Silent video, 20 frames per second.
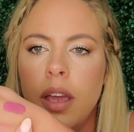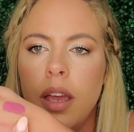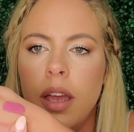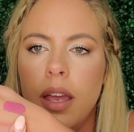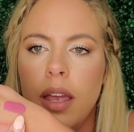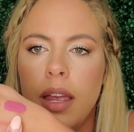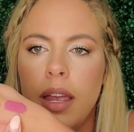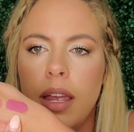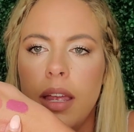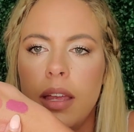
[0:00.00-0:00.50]

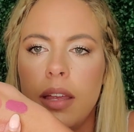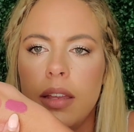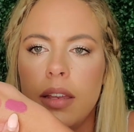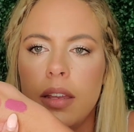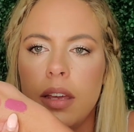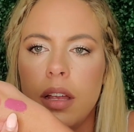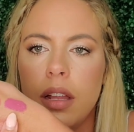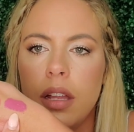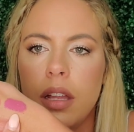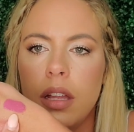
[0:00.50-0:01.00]
and
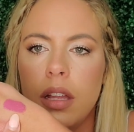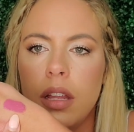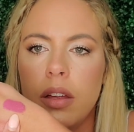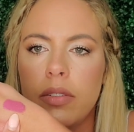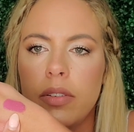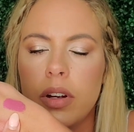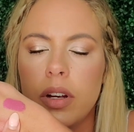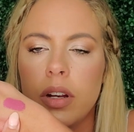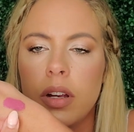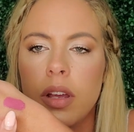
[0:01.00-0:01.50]

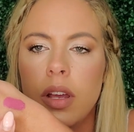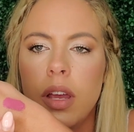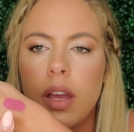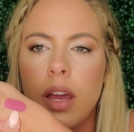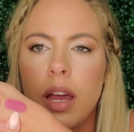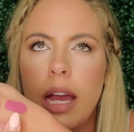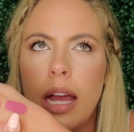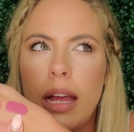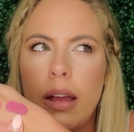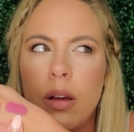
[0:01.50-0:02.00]
Lover.
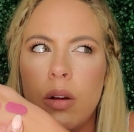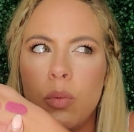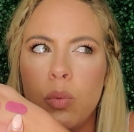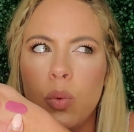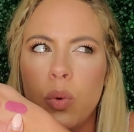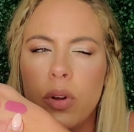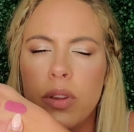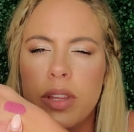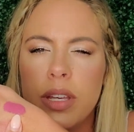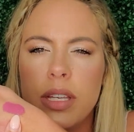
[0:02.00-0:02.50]
I
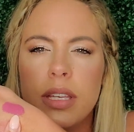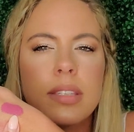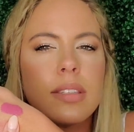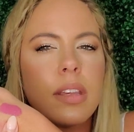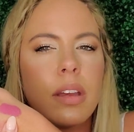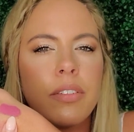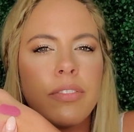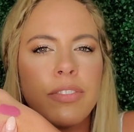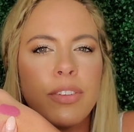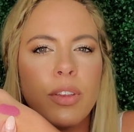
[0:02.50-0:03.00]
wore this
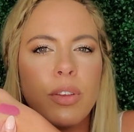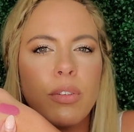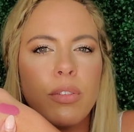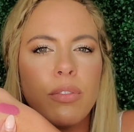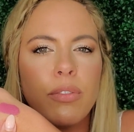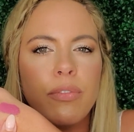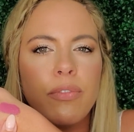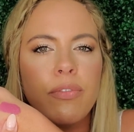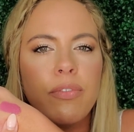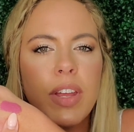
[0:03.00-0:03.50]
a few
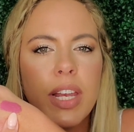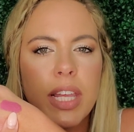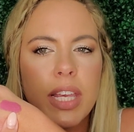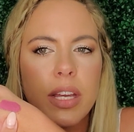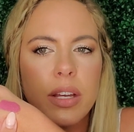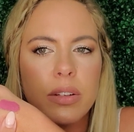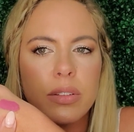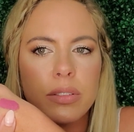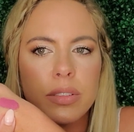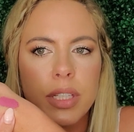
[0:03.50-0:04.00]

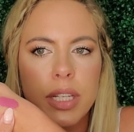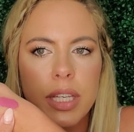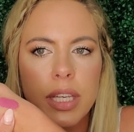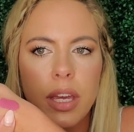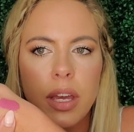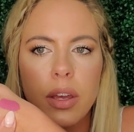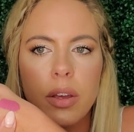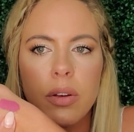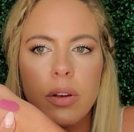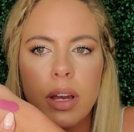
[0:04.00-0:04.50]
videos
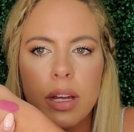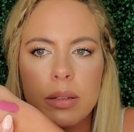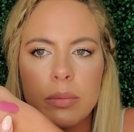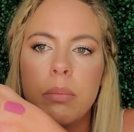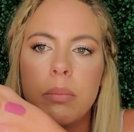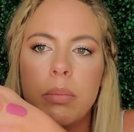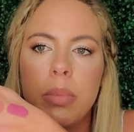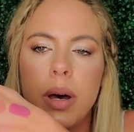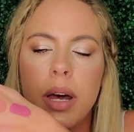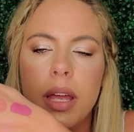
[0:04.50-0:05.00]
ago,
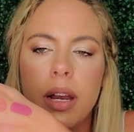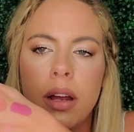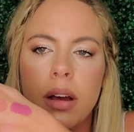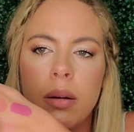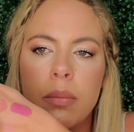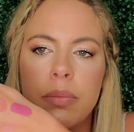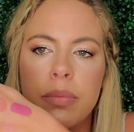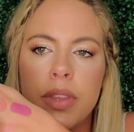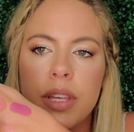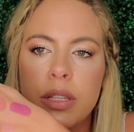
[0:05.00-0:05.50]
but
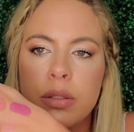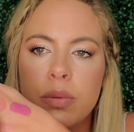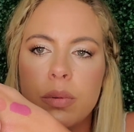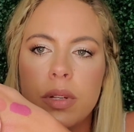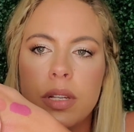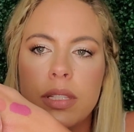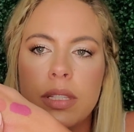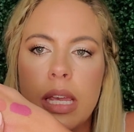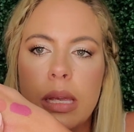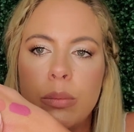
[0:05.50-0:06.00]
this
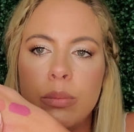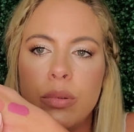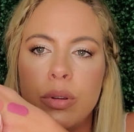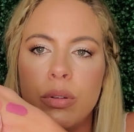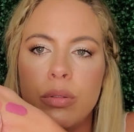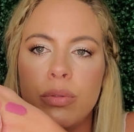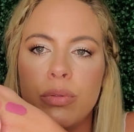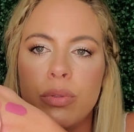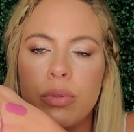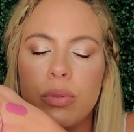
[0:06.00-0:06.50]
one is a
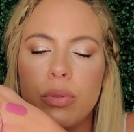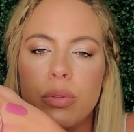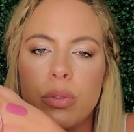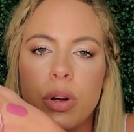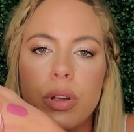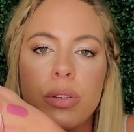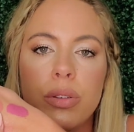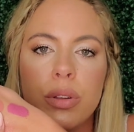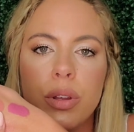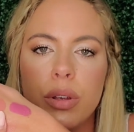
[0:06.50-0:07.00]

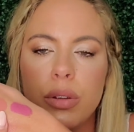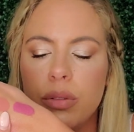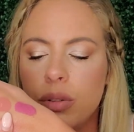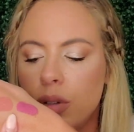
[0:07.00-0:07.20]
beautiful nude